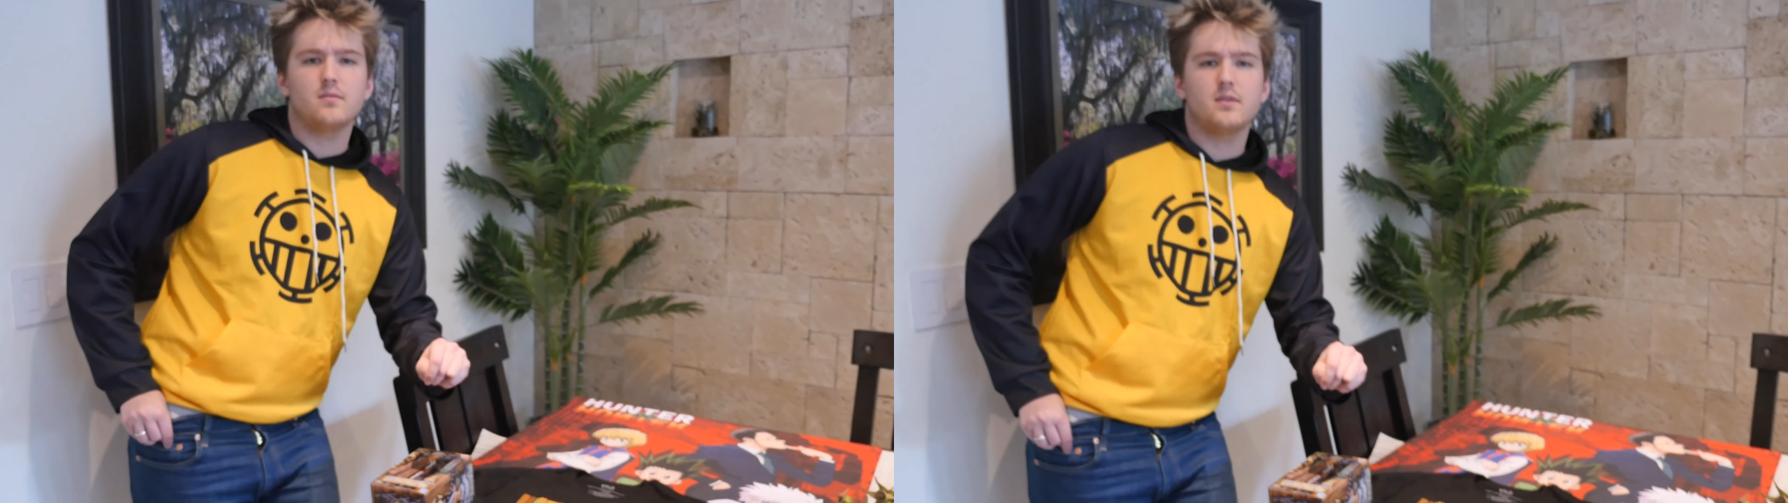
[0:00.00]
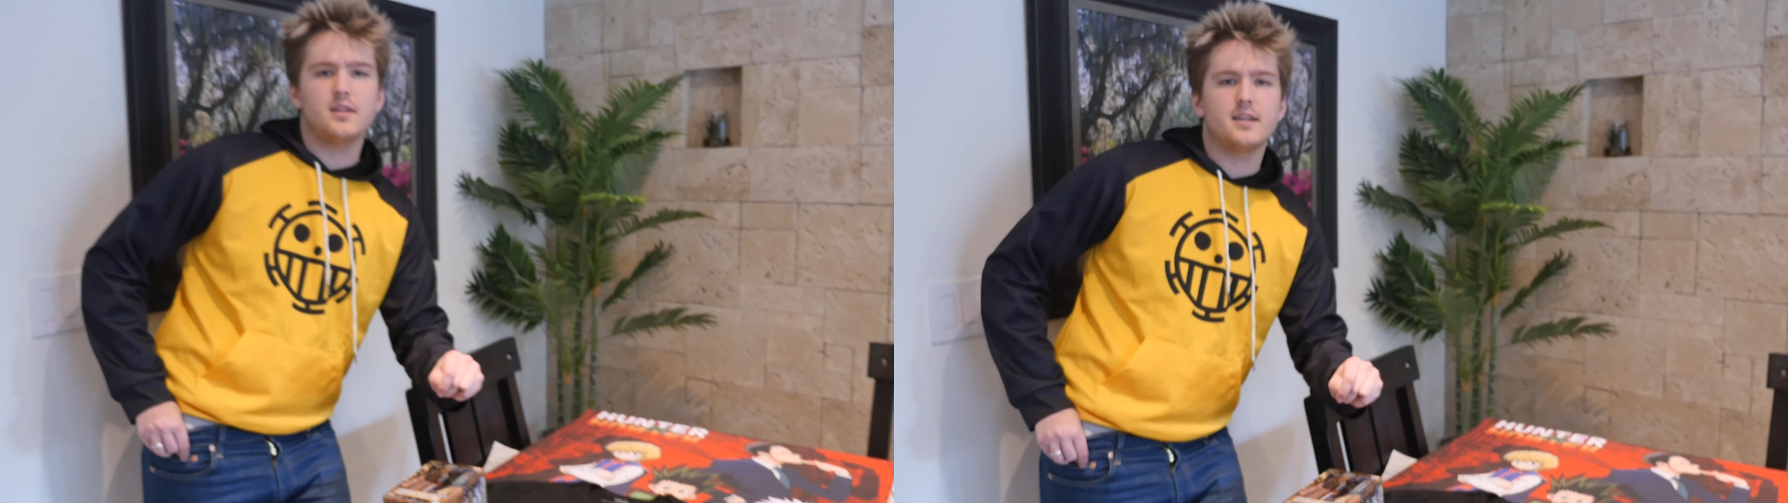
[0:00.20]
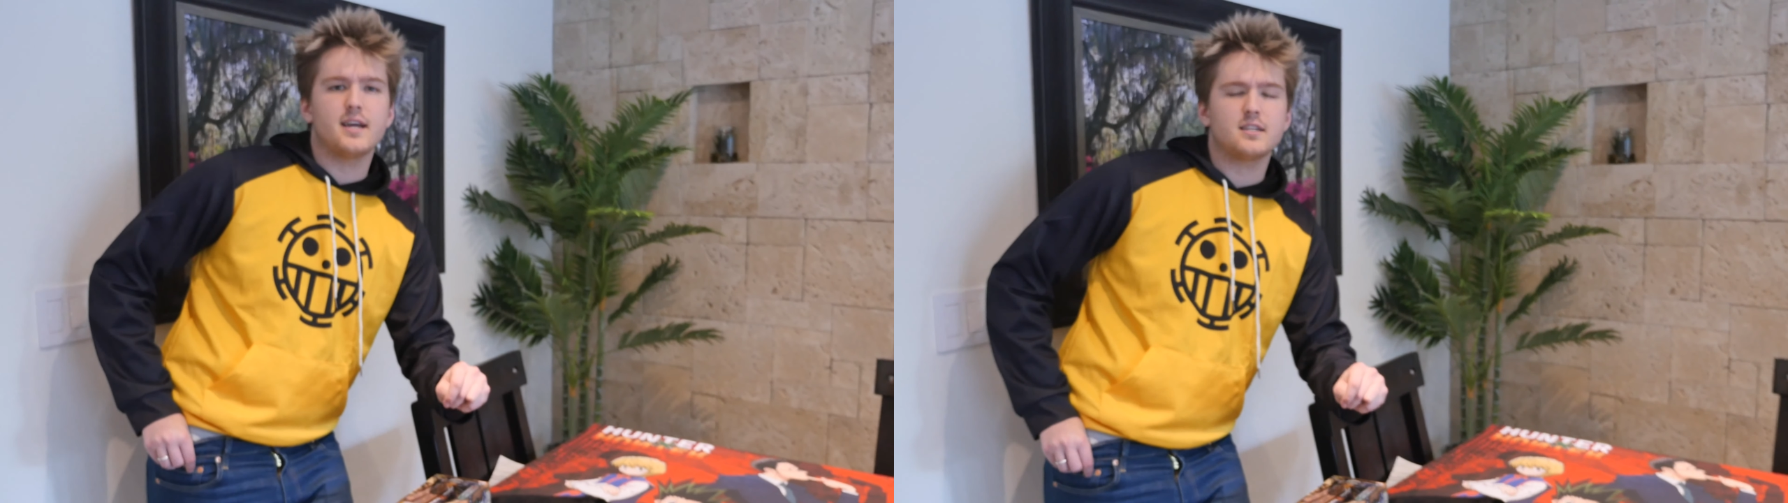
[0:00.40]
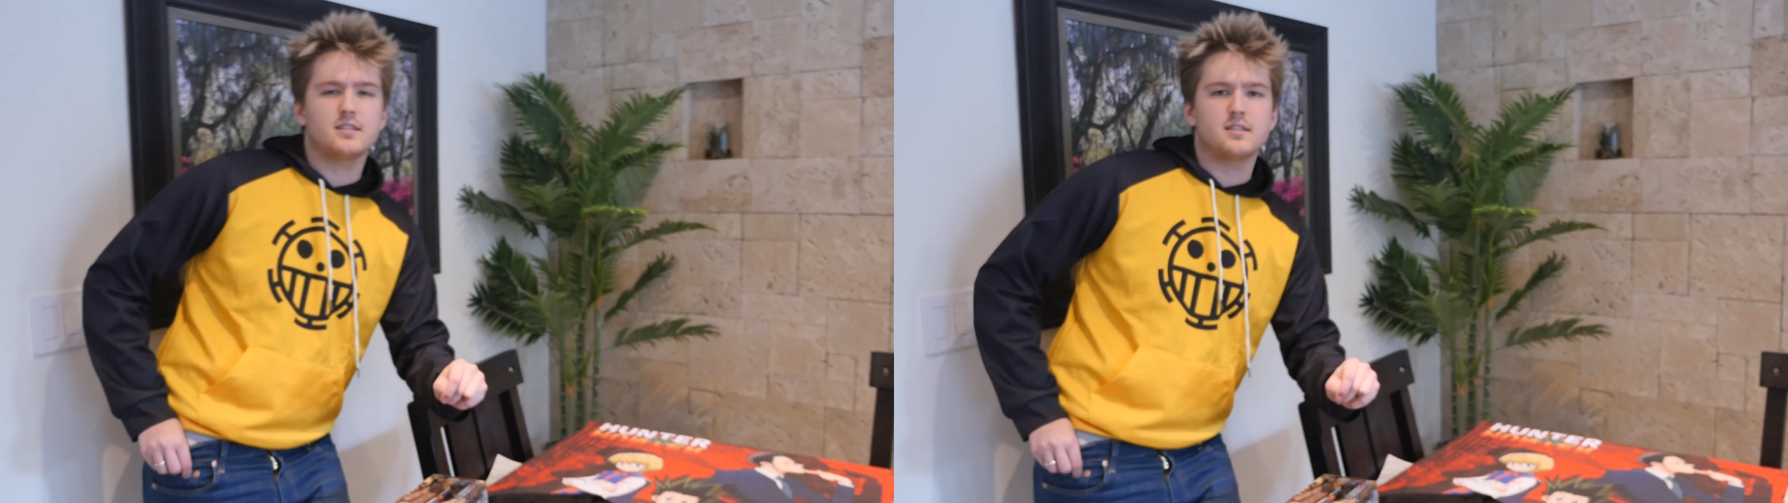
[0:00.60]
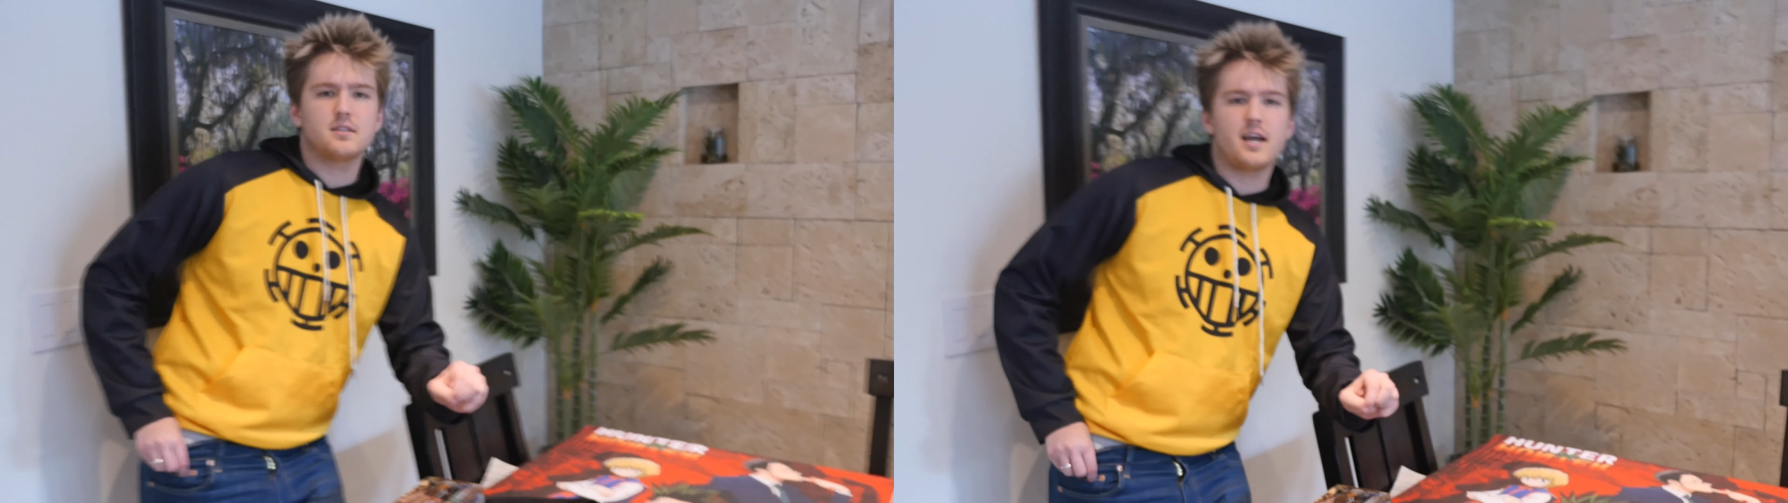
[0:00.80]
The
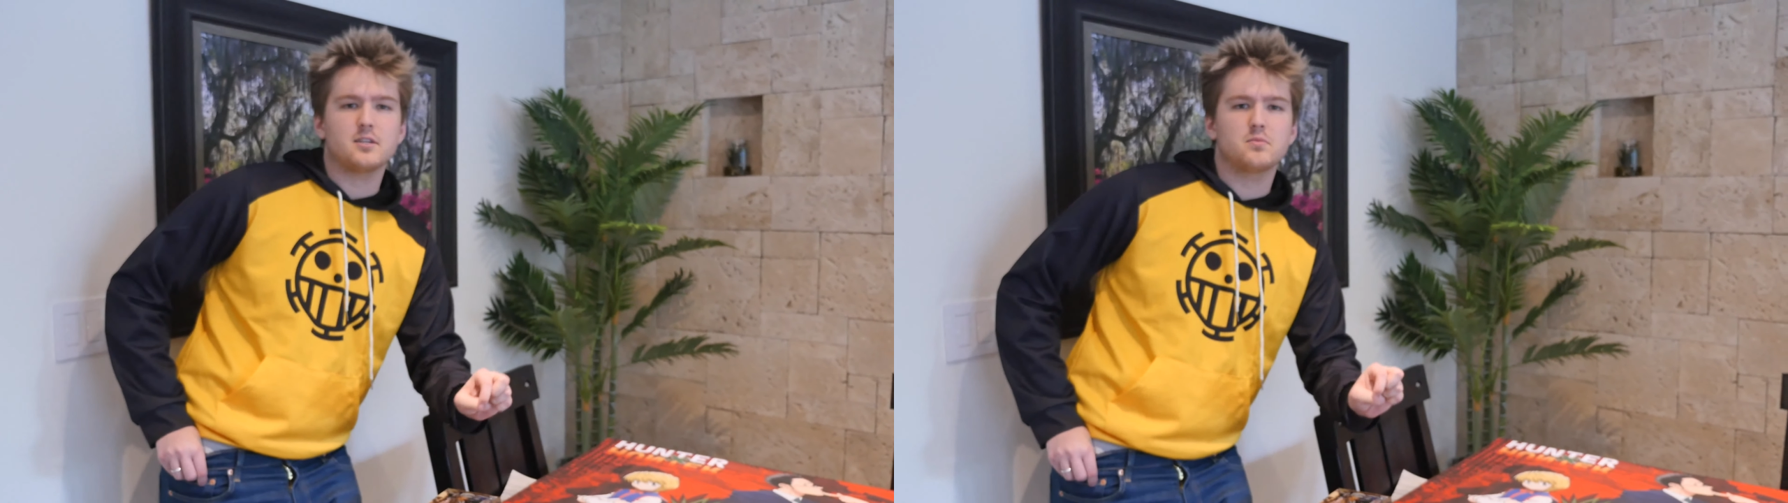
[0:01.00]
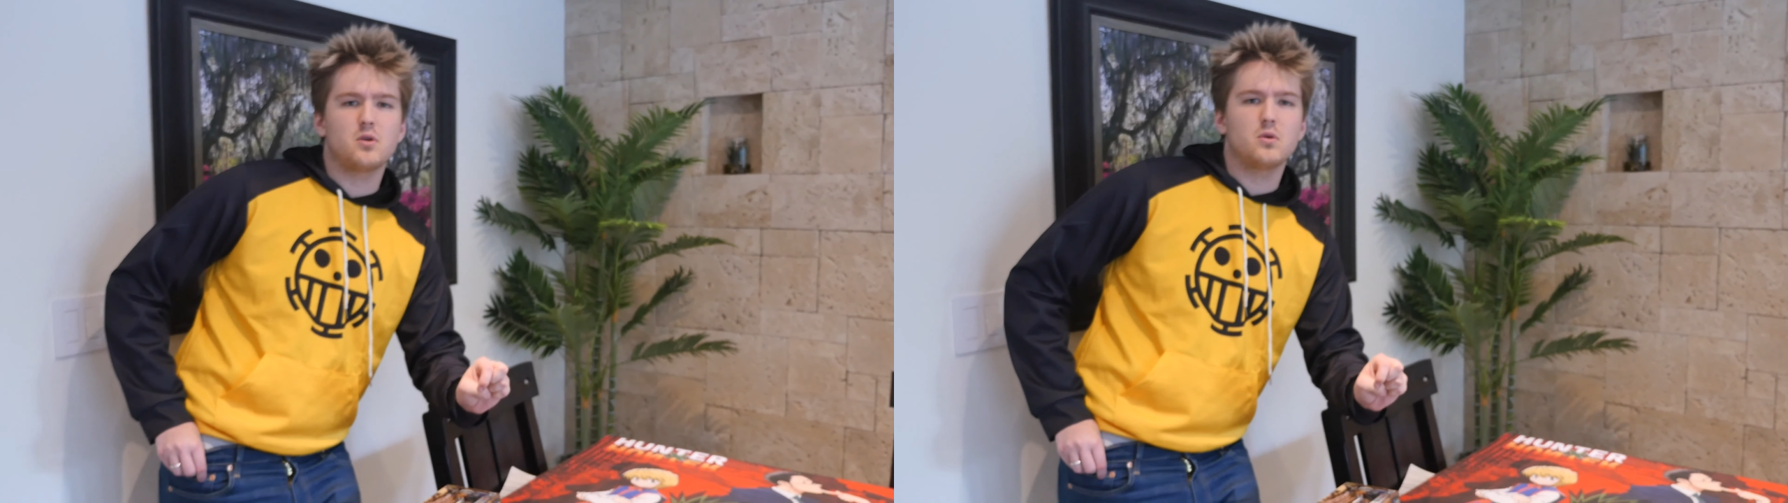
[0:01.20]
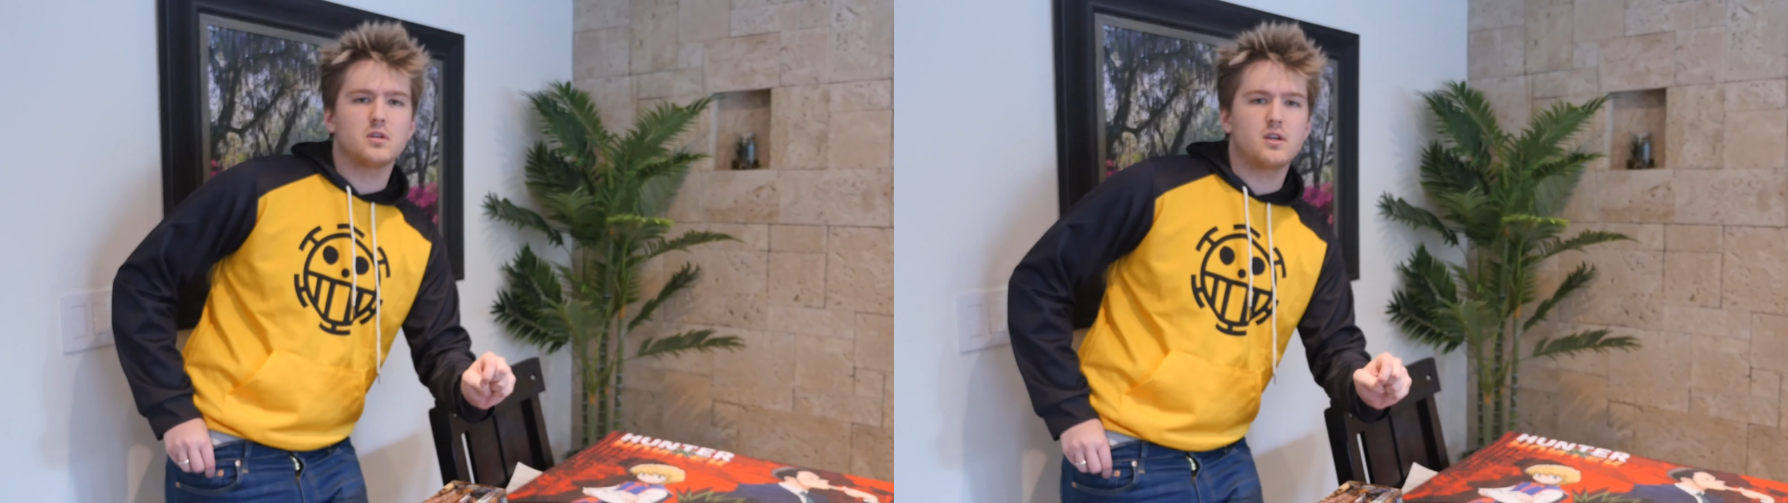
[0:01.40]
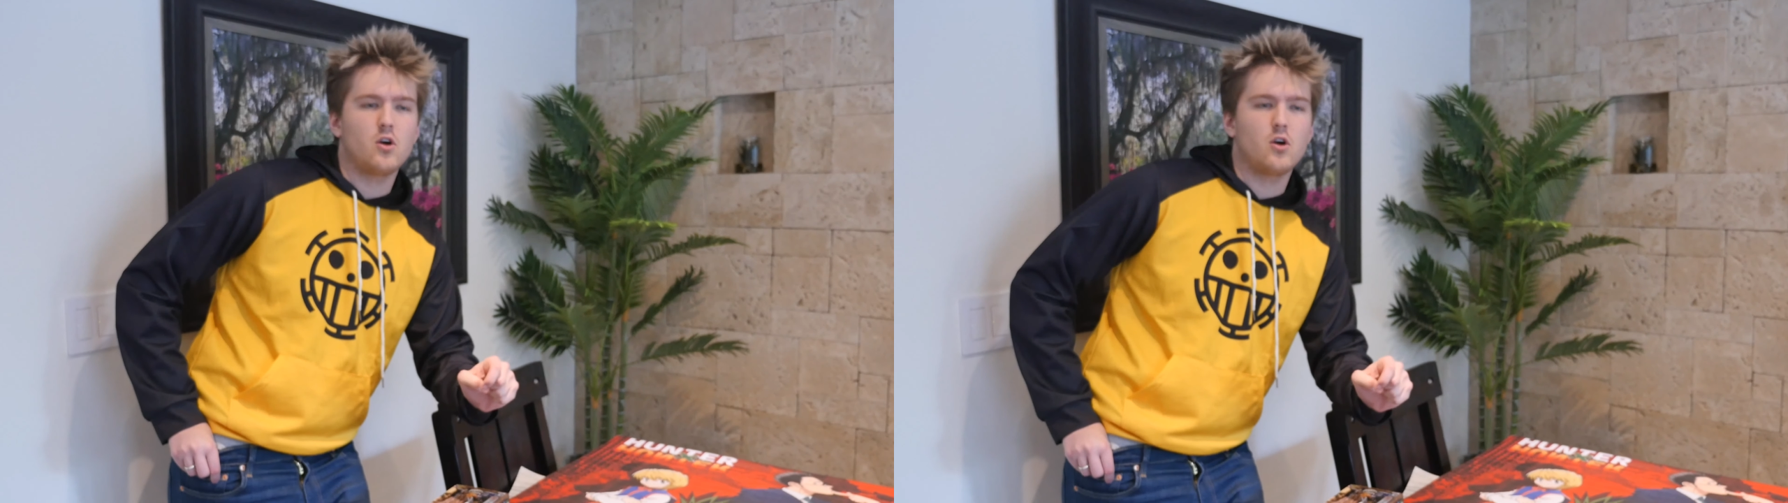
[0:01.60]
next expo we'll,